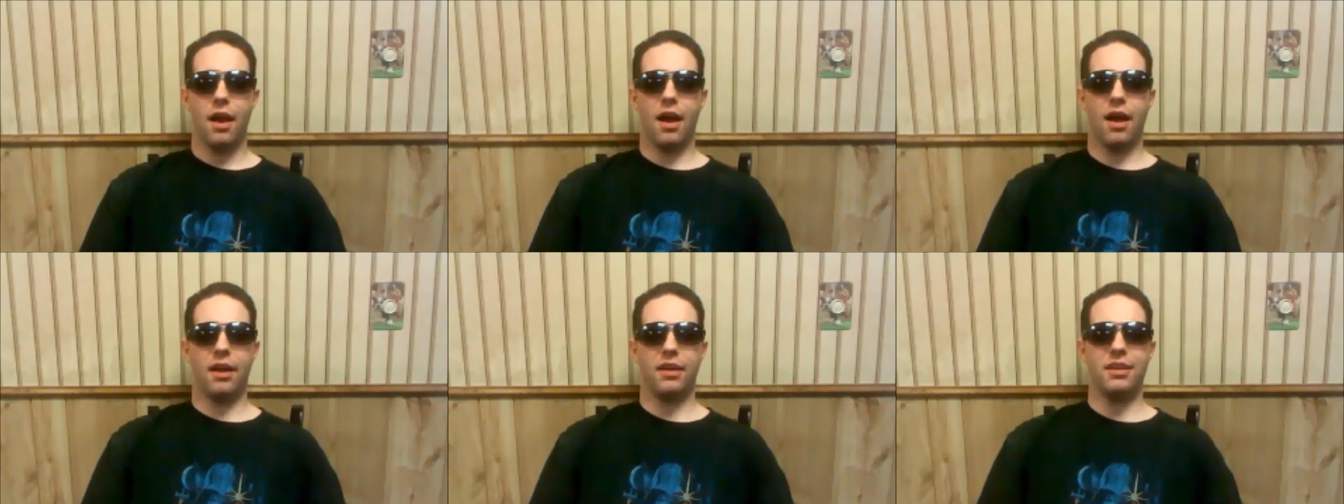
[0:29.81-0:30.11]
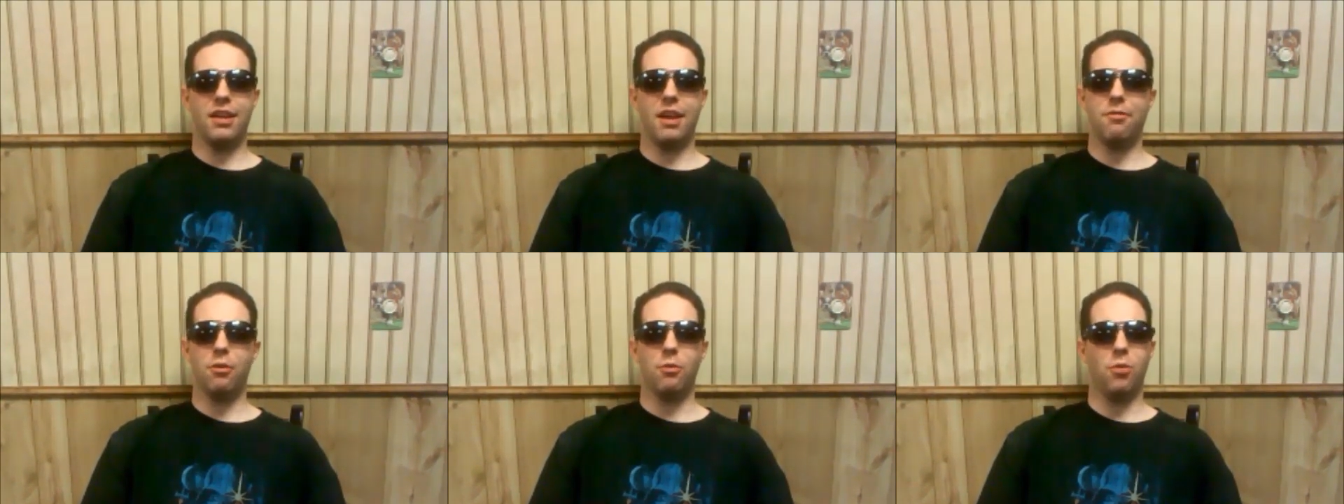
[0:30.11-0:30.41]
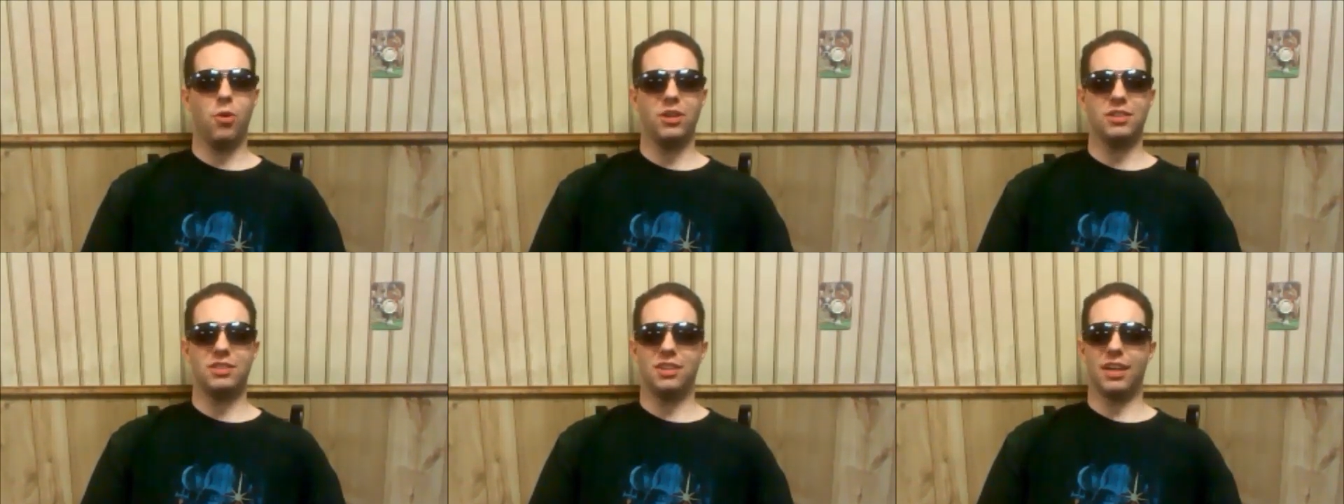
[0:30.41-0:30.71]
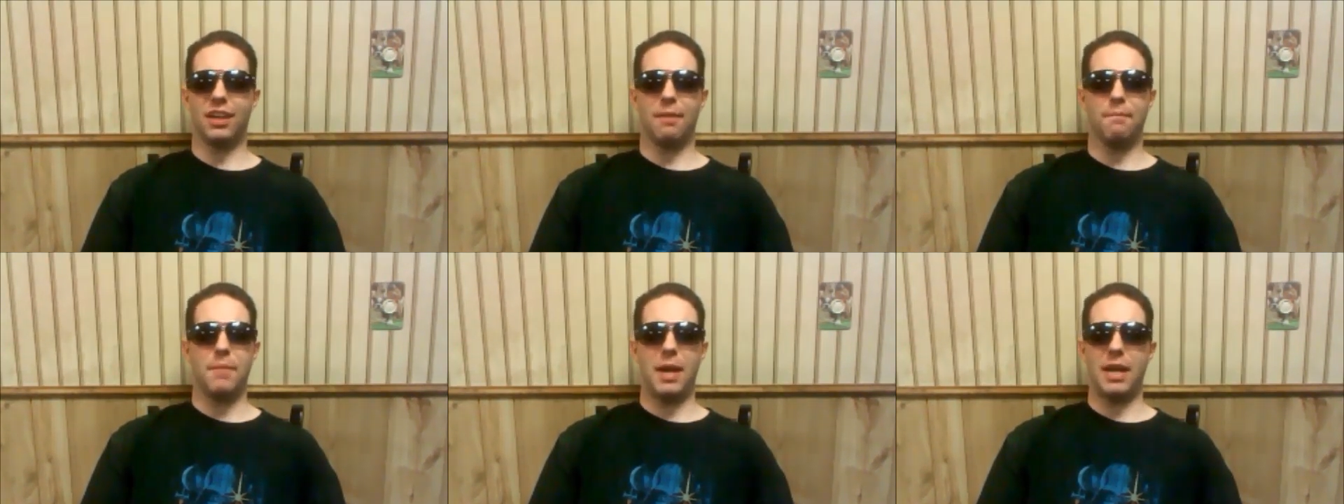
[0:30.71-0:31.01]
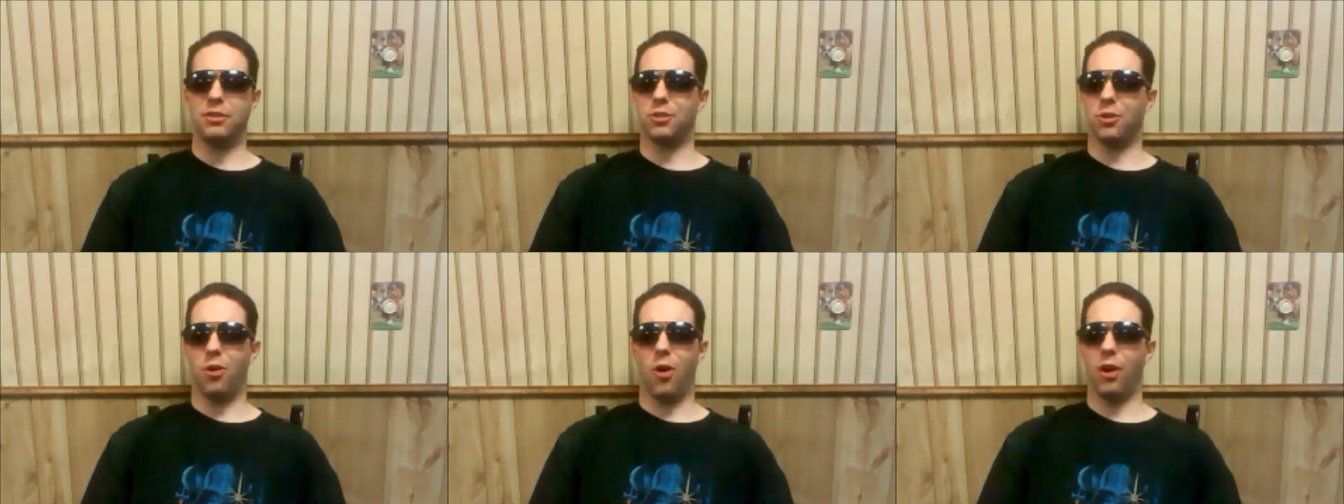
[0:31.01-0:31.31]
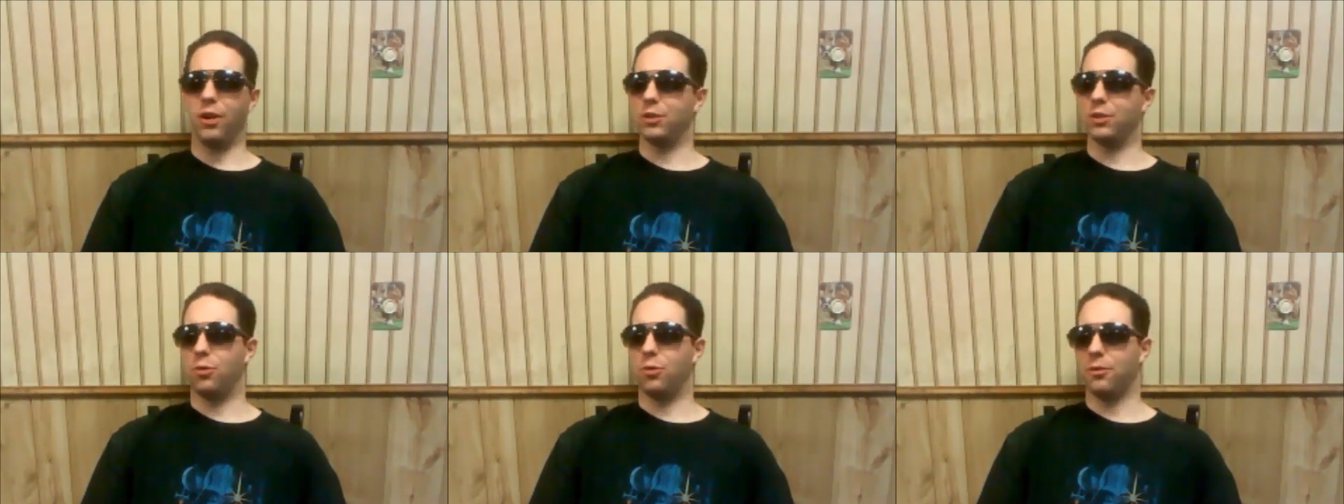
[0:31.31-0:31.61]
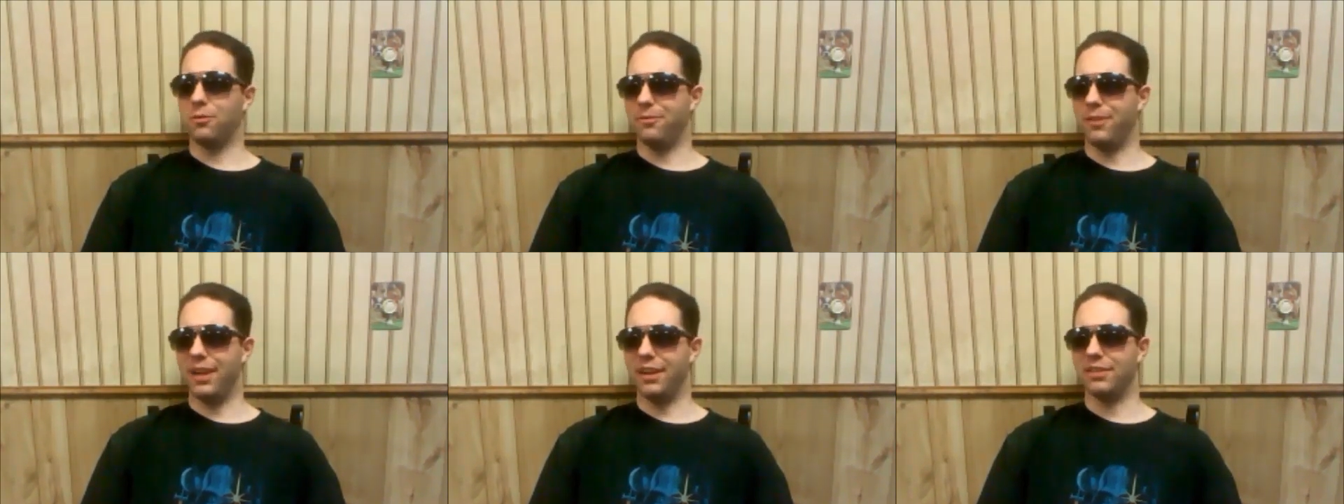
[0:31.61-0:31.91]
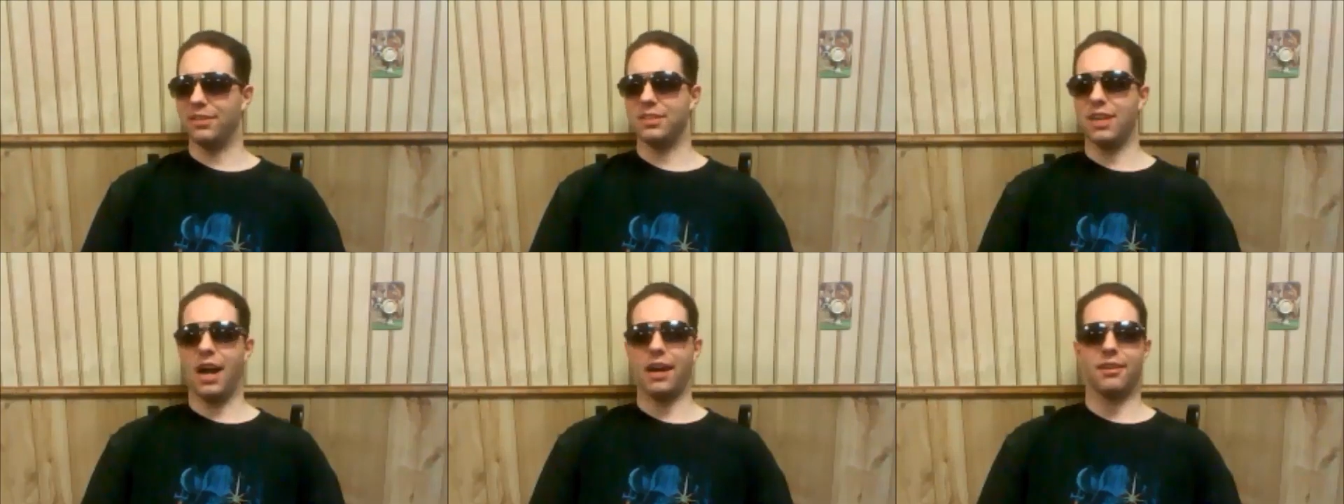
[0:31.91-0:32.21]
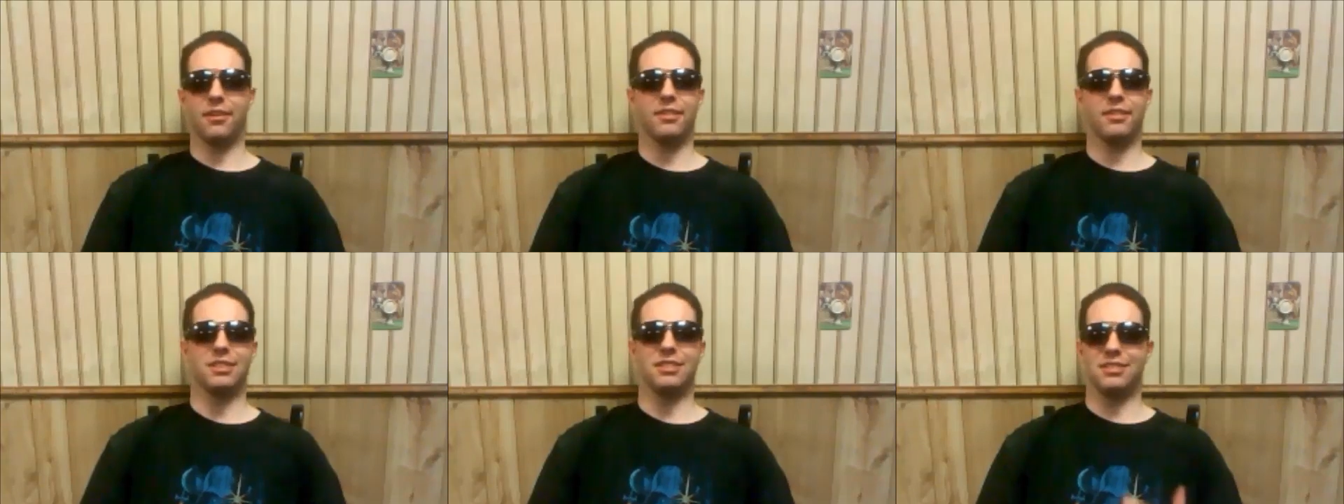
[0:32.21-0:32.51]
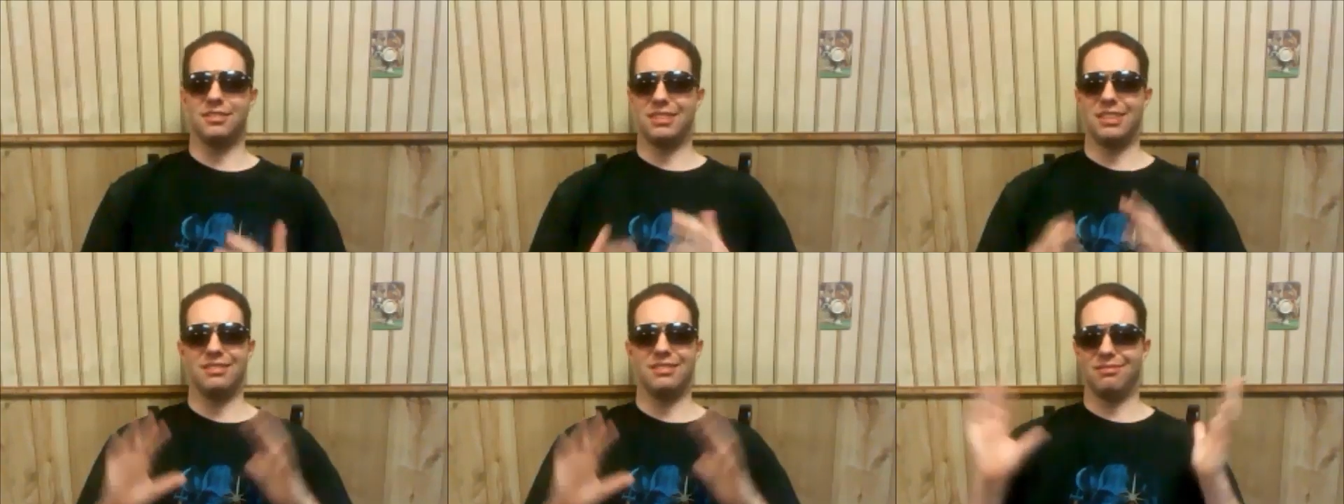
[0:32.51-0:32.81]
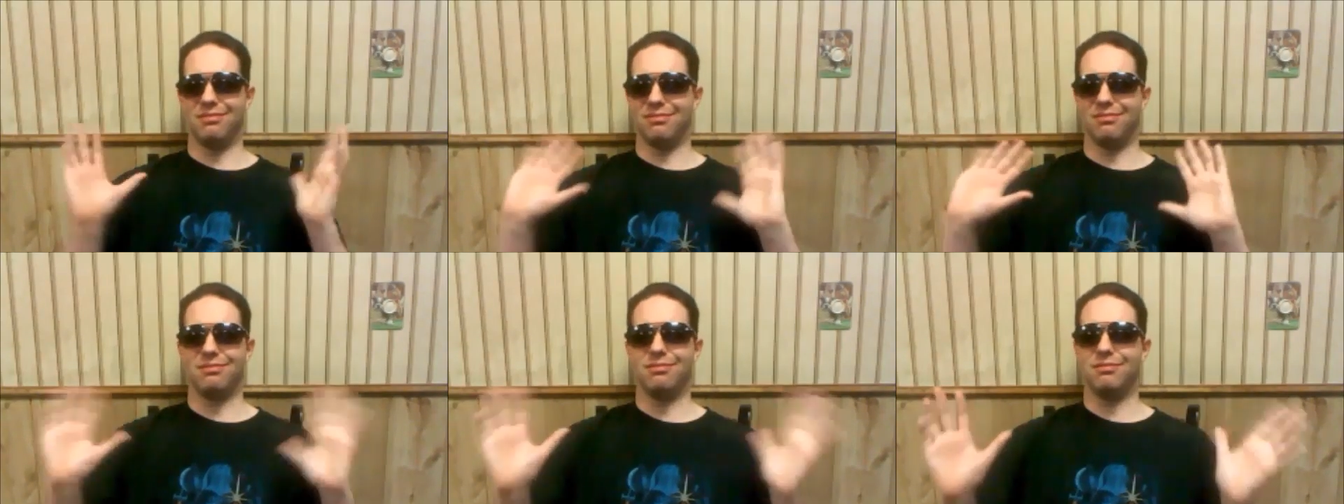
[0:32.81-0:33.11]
uh, never was like a major hardcore fan of soccer. It just didn't